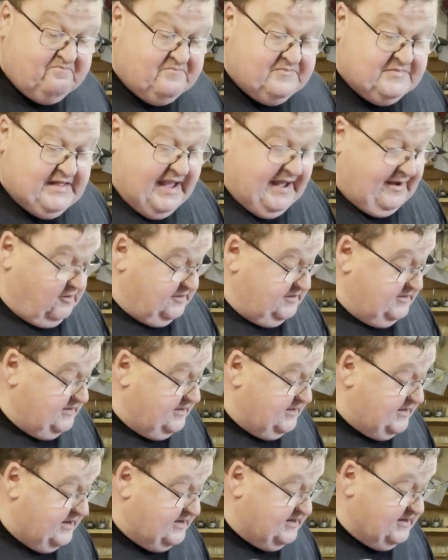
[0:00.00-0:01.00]
Now,
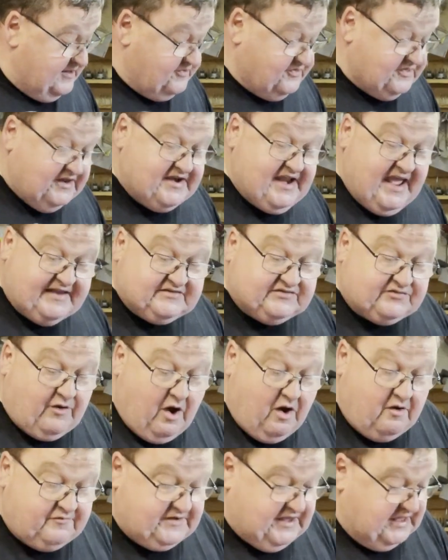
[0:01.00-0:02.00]
the next
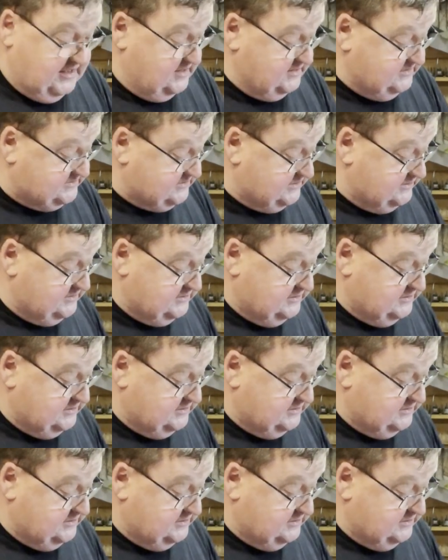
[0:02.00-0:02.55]
row of gears